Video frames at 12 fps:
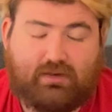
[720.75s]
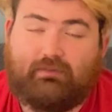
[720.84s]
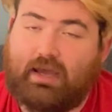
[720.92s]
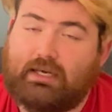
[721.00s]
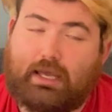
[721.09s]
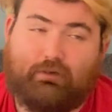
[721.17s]
In
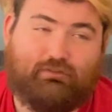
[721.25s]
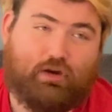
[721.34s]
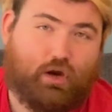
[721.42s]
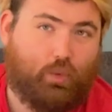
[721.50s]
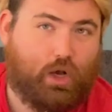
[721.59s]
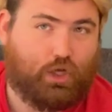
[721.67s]
fact, I
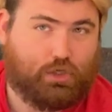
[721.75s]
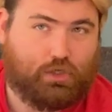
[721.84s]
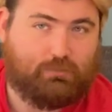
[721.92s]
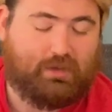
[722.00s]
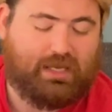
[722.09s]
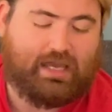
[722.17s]
very well
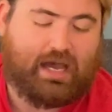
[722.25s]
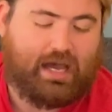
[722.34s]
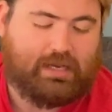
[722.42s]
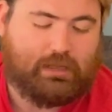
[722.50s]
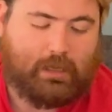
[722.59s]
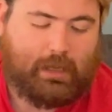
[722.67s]
could be
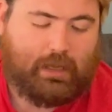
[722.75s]
God.